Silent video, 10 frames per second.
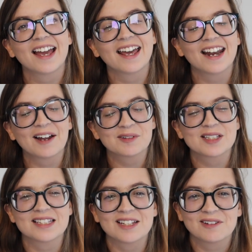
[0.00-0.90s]
and I will
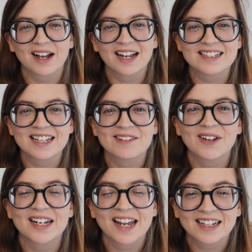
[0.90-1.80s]
see you guys in
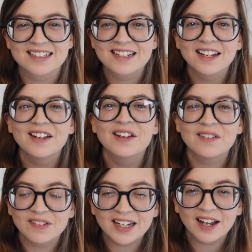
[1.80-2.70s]
my next
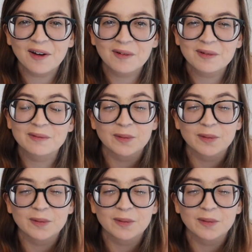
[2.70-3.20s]
video.